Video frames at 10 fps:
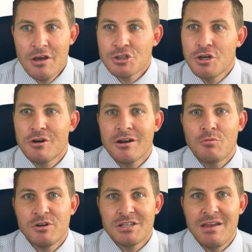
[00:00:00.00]
So you're going to
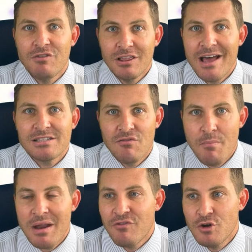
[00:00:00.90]
receive less of a
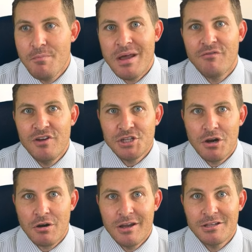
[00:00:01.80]
benefit. Your
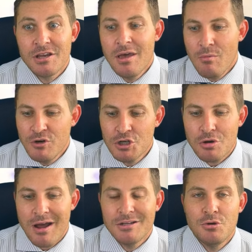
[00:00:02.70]
beneficiaries, when you're
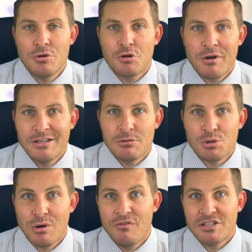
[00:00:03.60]
trying to create some
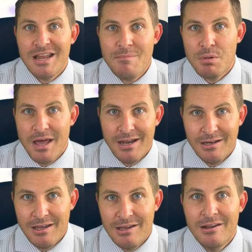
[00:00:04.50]
sort of estate planning
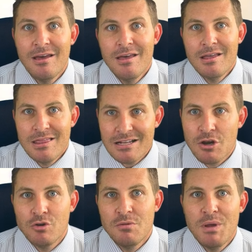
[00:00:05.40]
need, that's
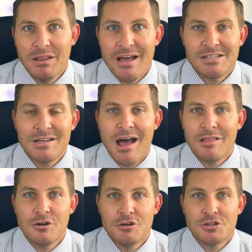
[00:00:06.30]
going to be less
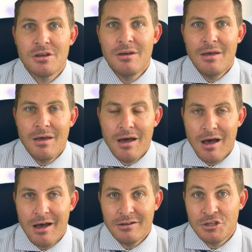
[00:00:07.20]
dollars
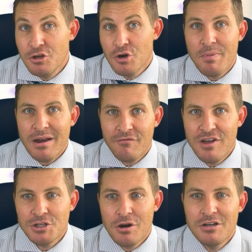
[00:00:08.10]
uh, to your
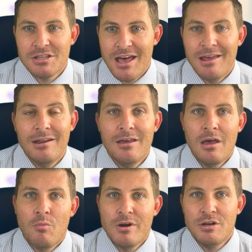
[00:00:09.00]
beneficiaries than
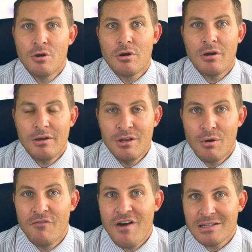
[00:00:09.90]
when you're uh, you
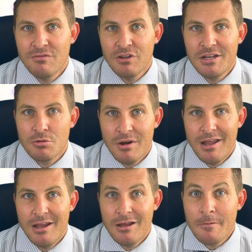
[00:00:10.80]
know, effectively
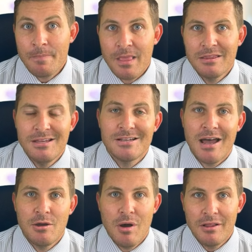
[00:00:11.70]
creating these
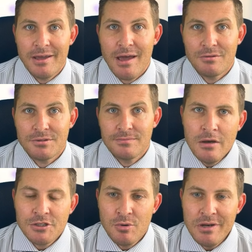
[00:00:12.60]
I U L accounts.
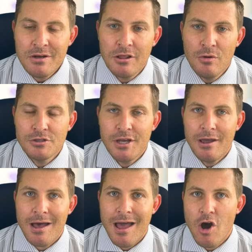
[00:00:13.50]
So in
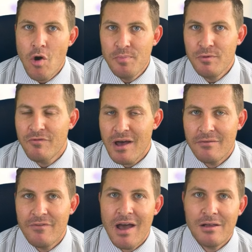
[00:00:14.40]
closing, I hope you
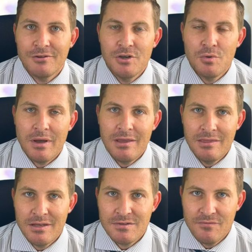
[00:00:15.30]
found value
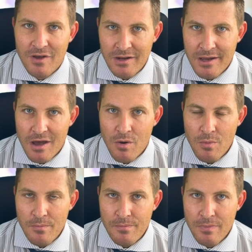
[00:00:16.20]
in this video.